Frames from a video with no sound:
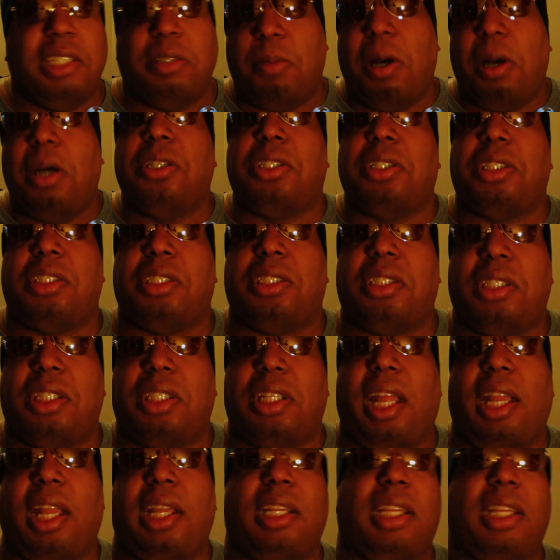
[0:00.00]
emotions.
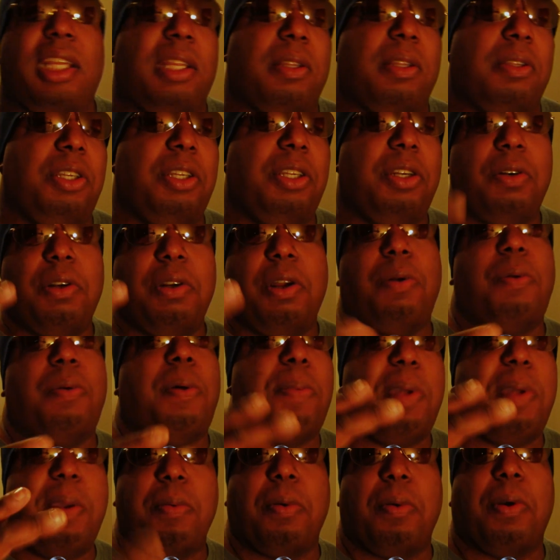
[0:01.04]
Like, you don't know what
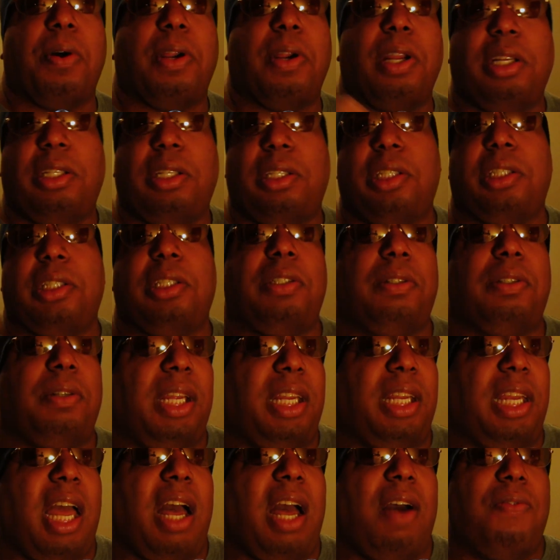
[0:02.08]
people are going to do
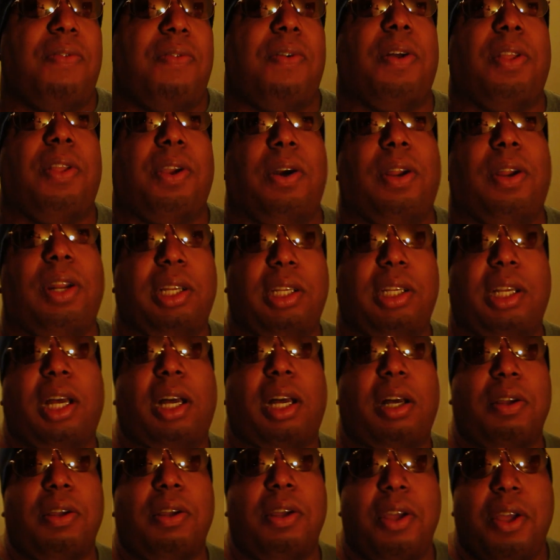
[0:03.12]
and how far they're going to
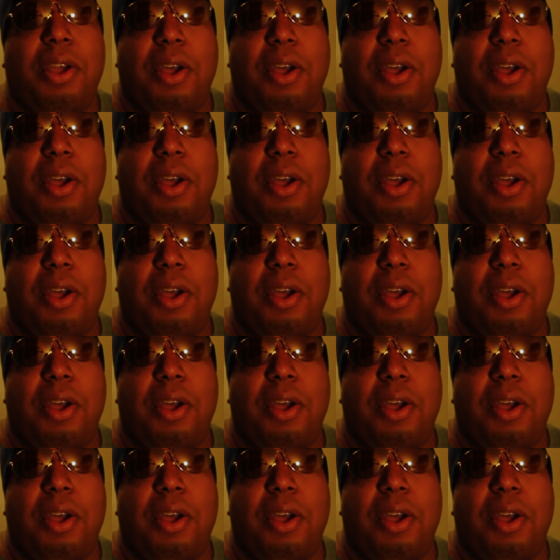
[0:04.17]
go.